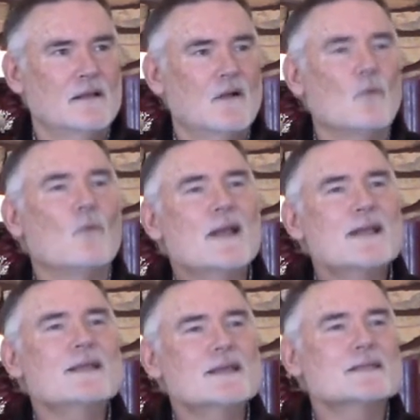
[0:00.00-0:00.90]

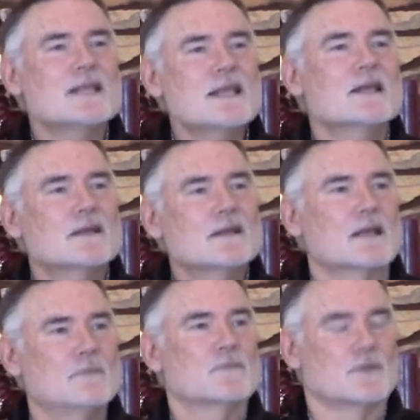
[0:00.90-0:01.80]
When is he going to
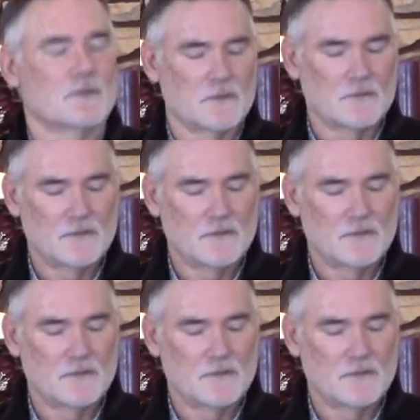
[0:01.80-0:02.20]
come through?